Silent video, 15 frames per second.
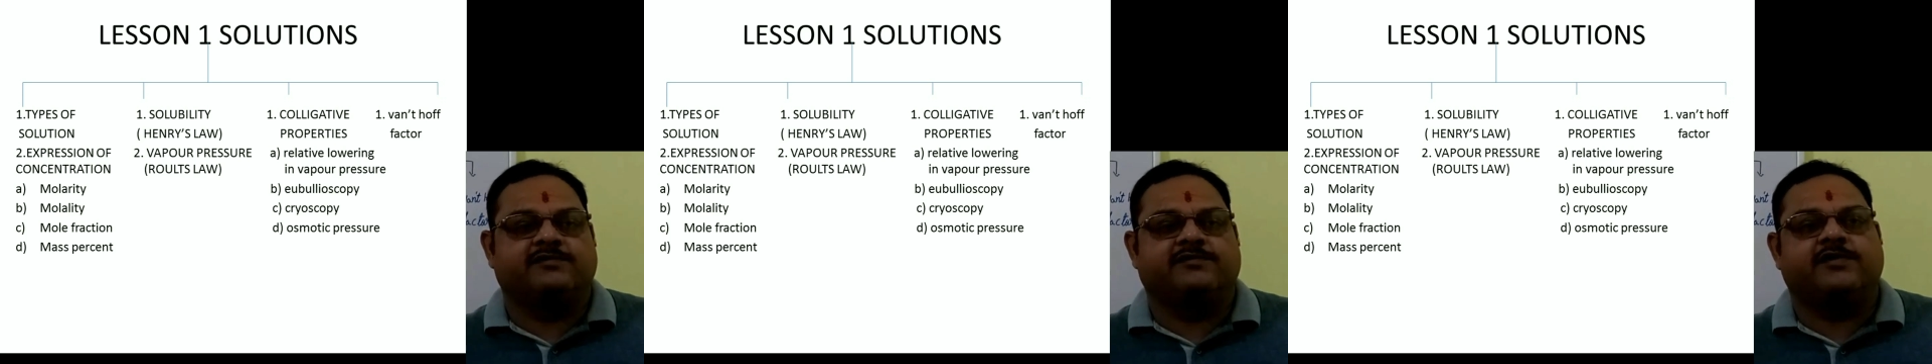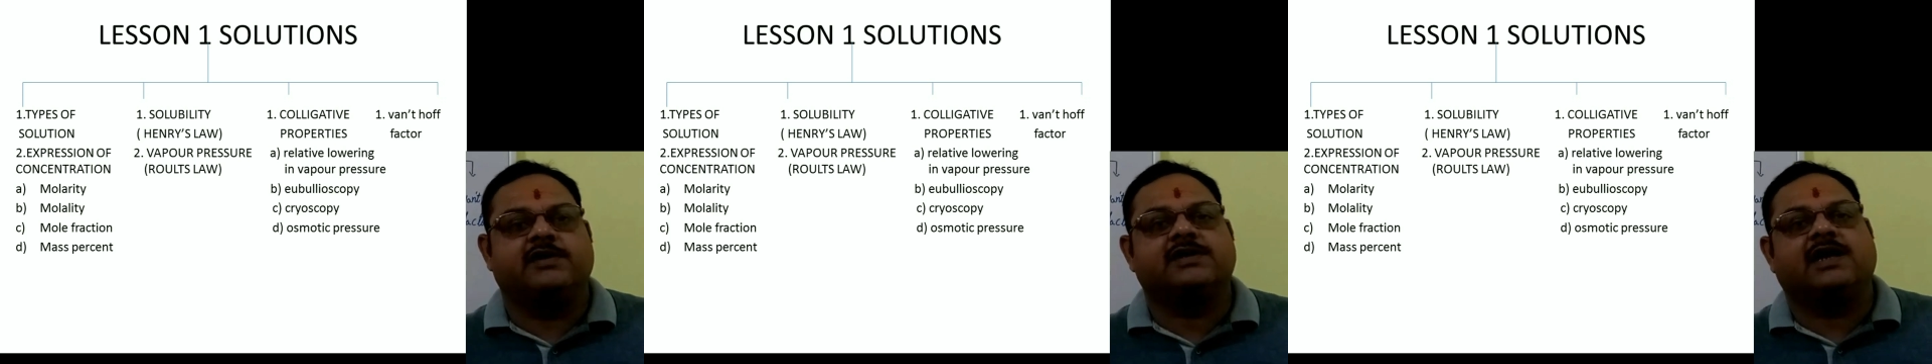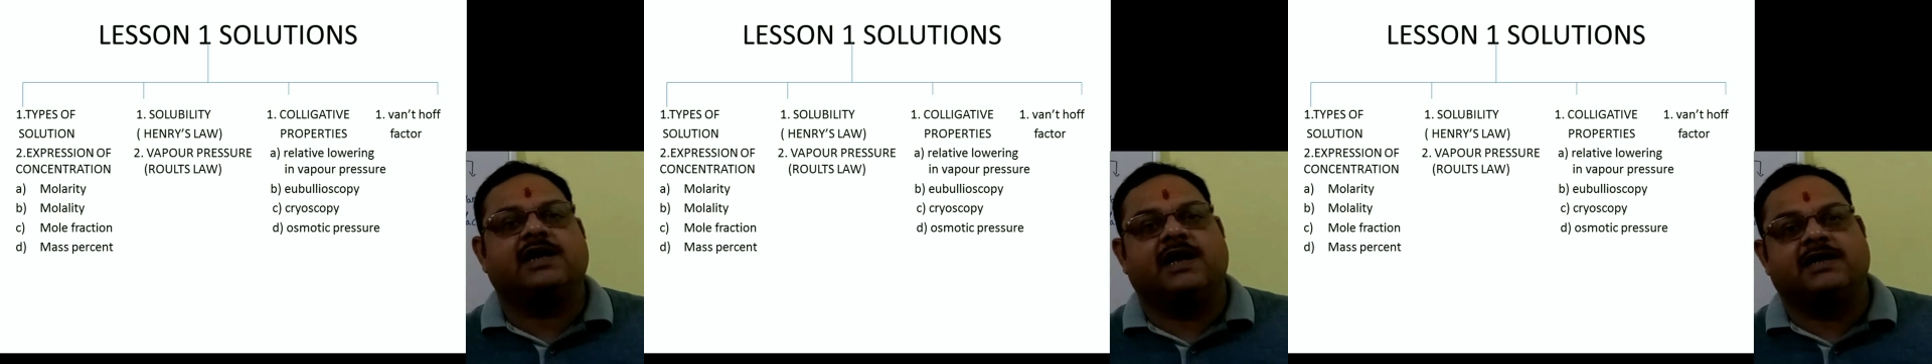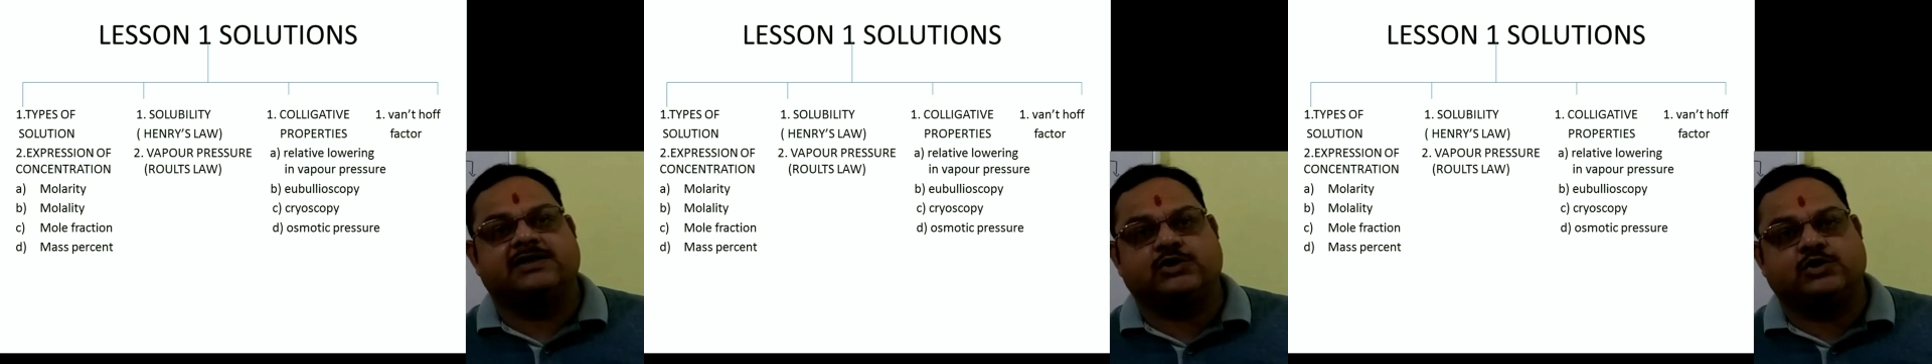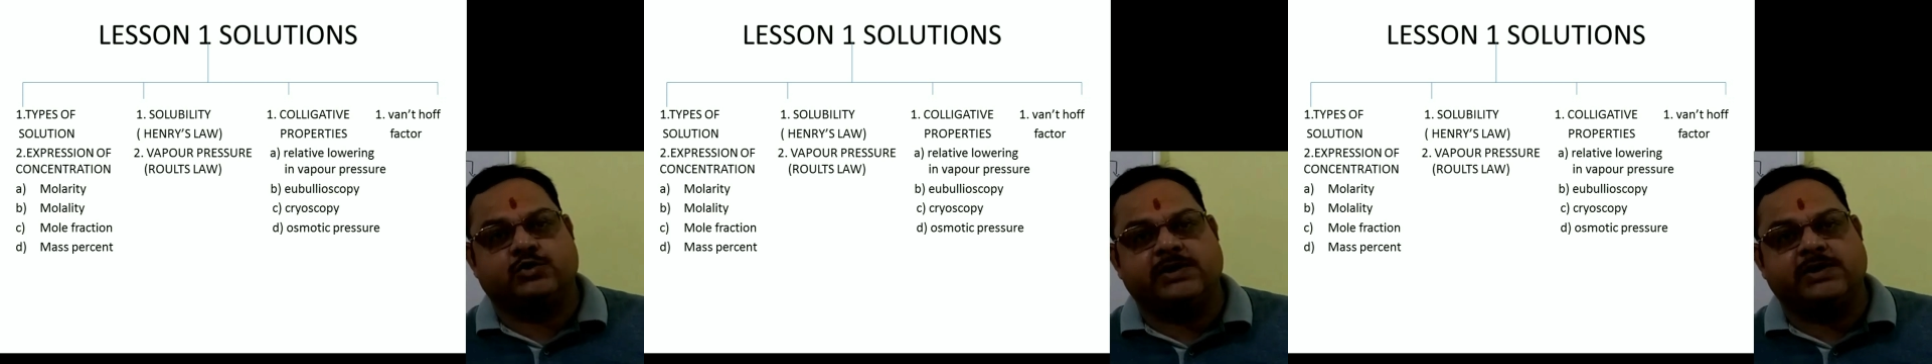for
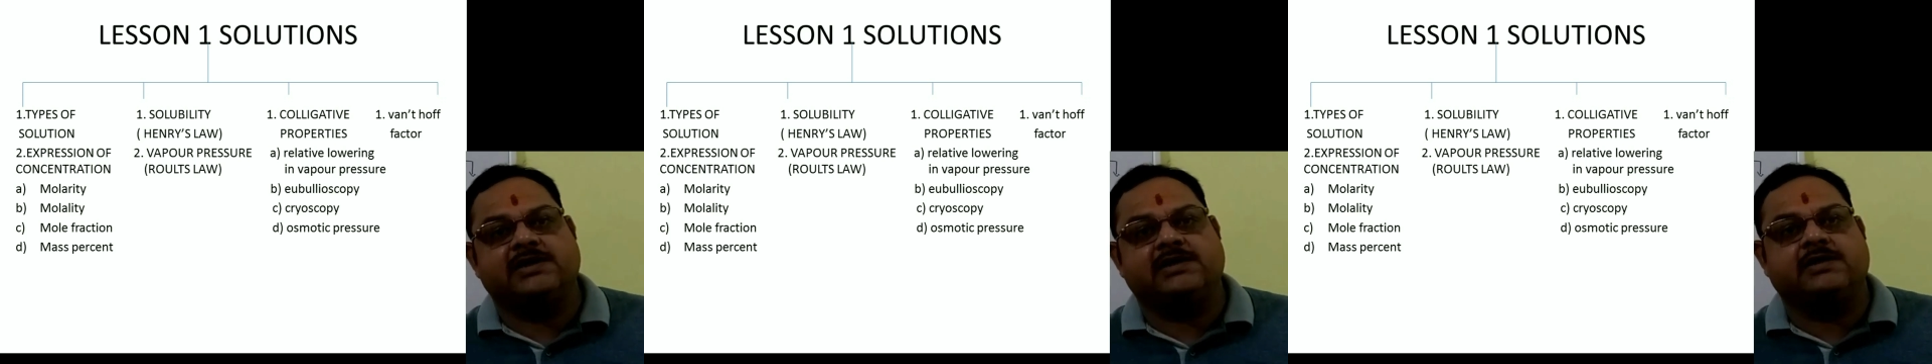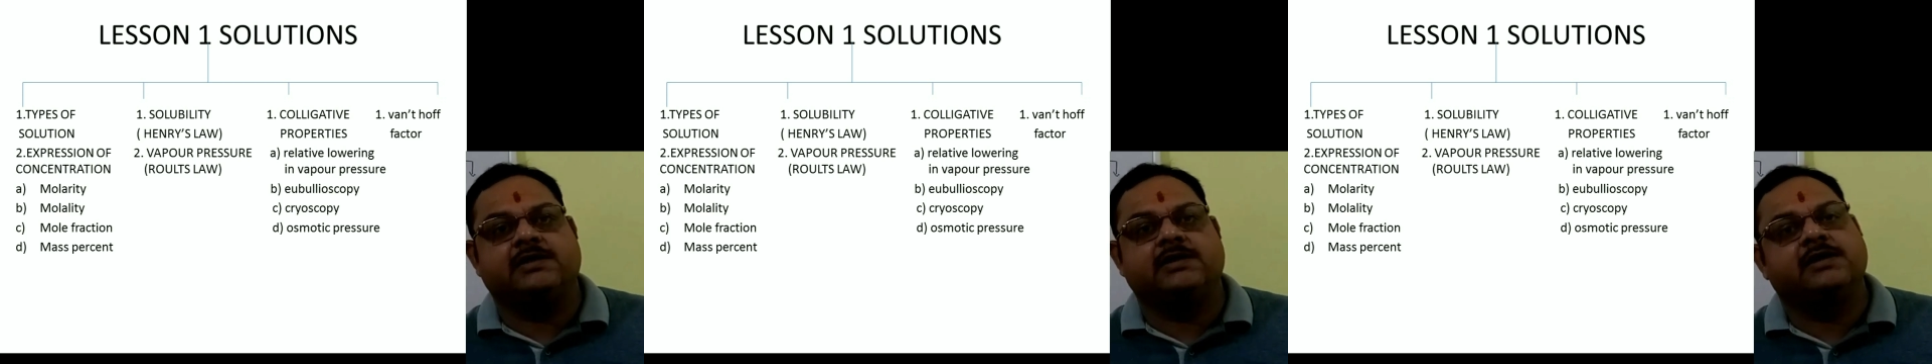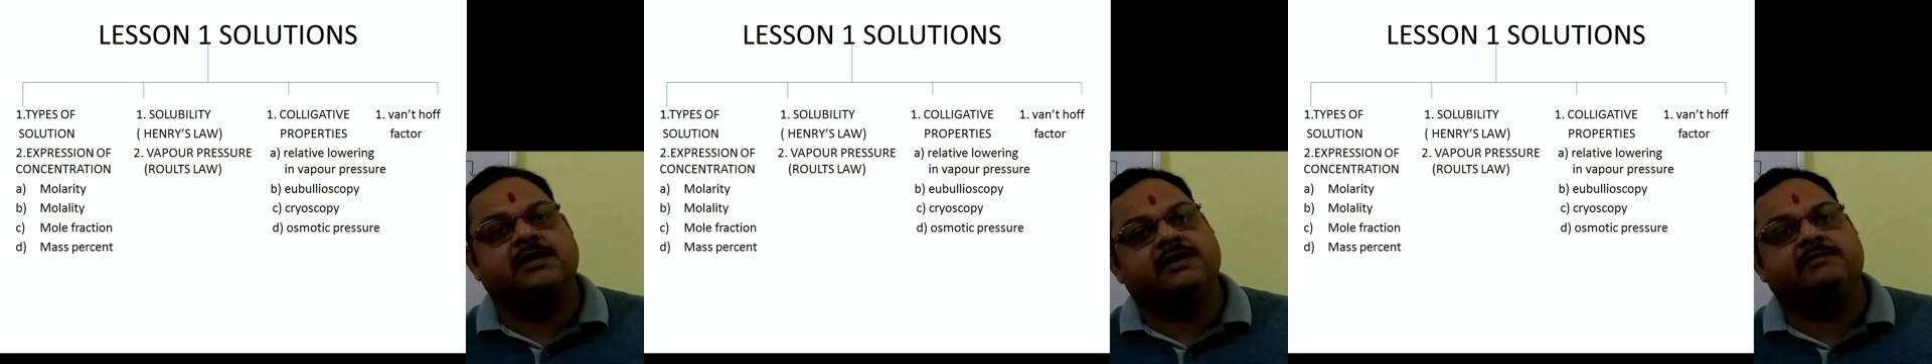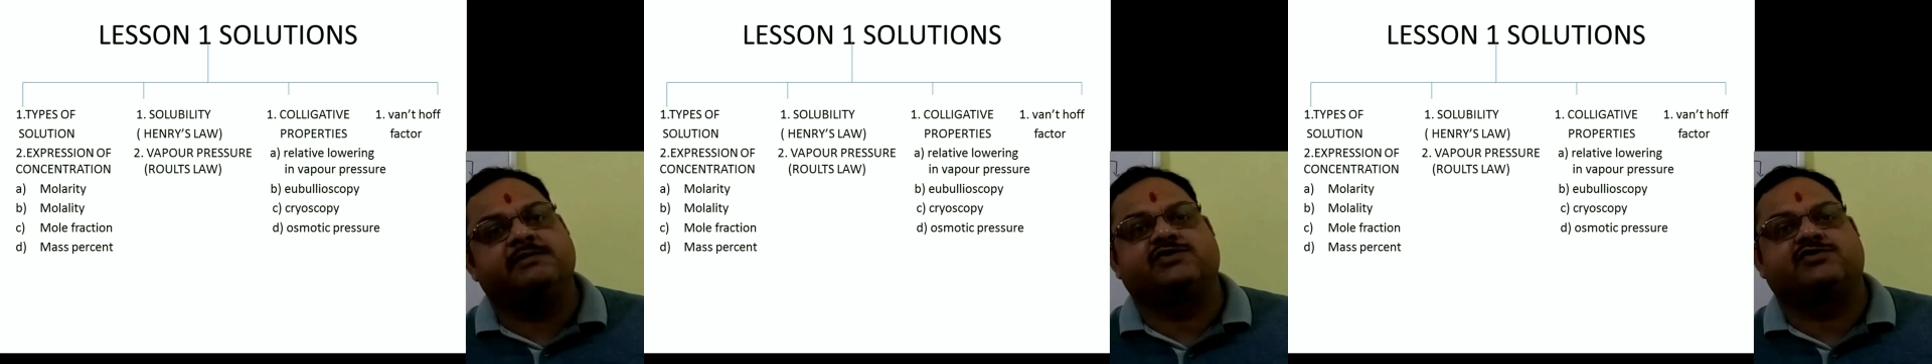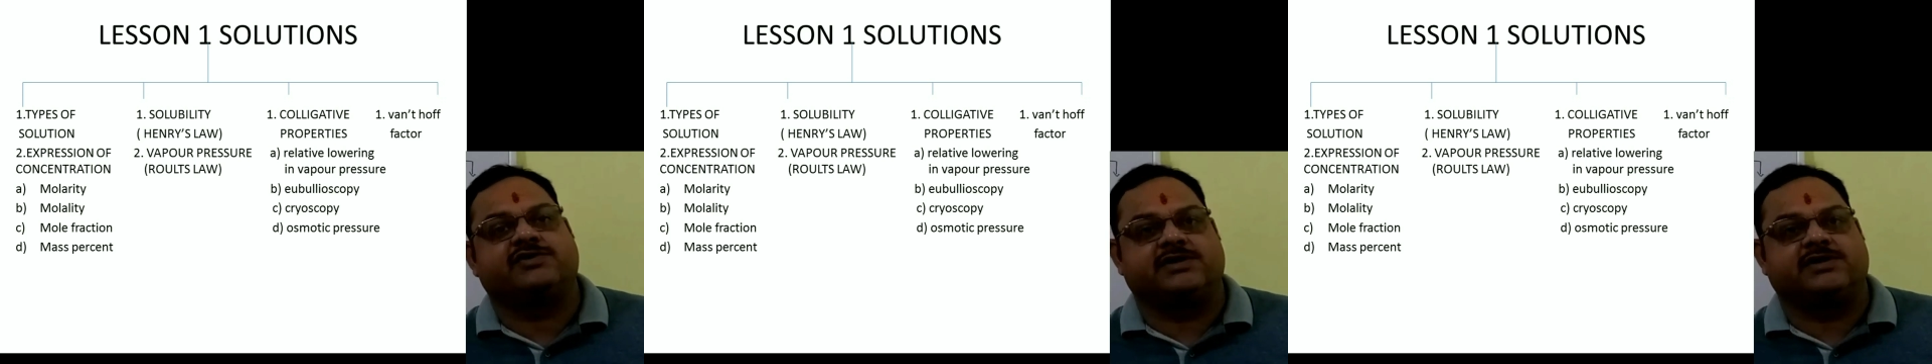class 12
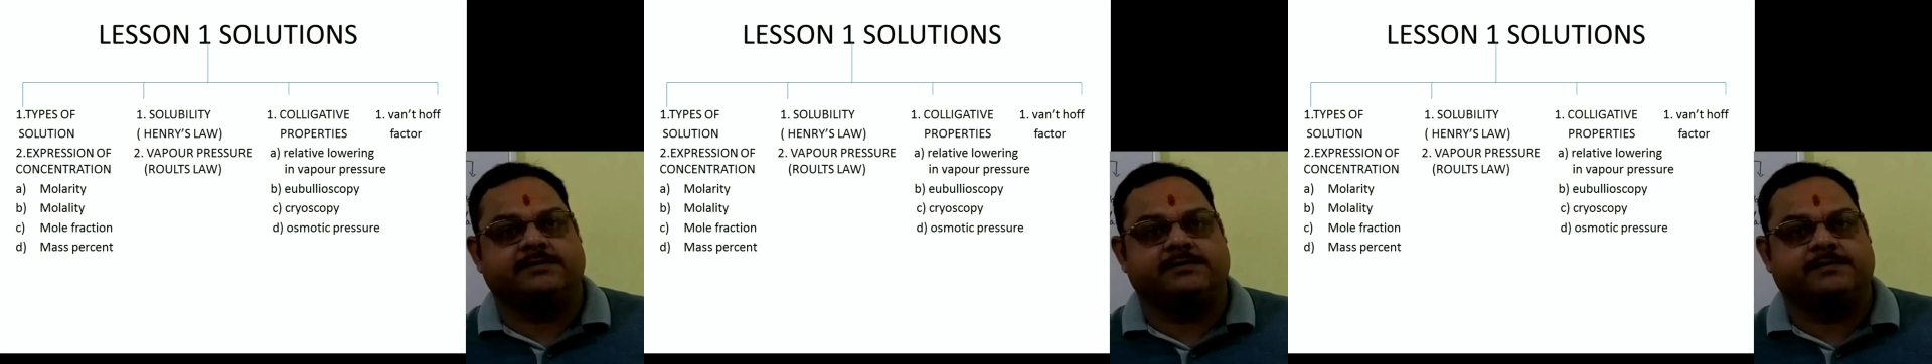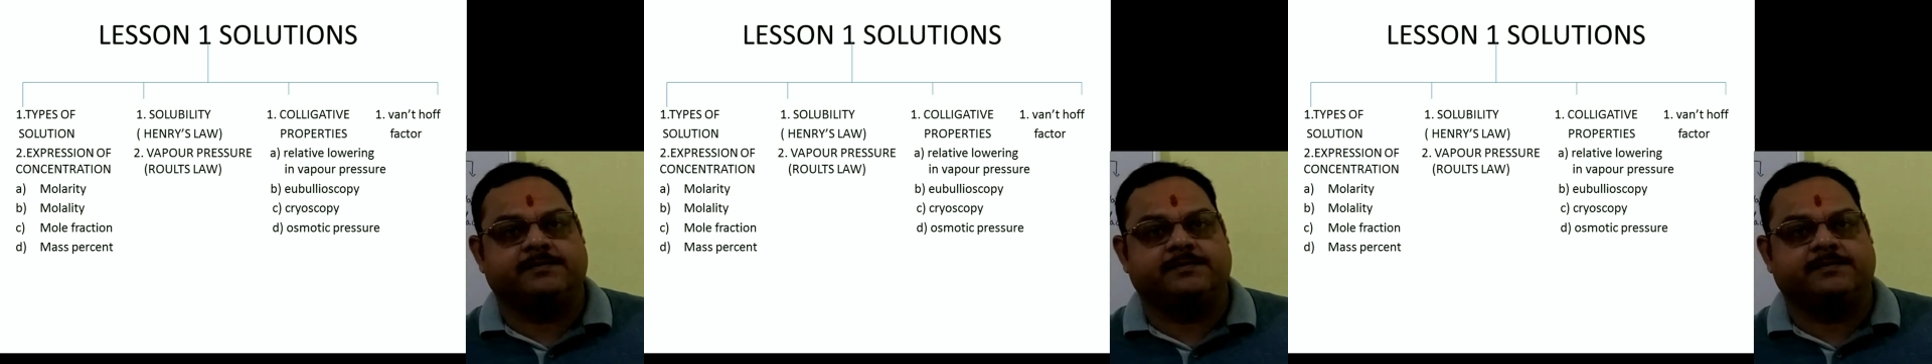chemistry.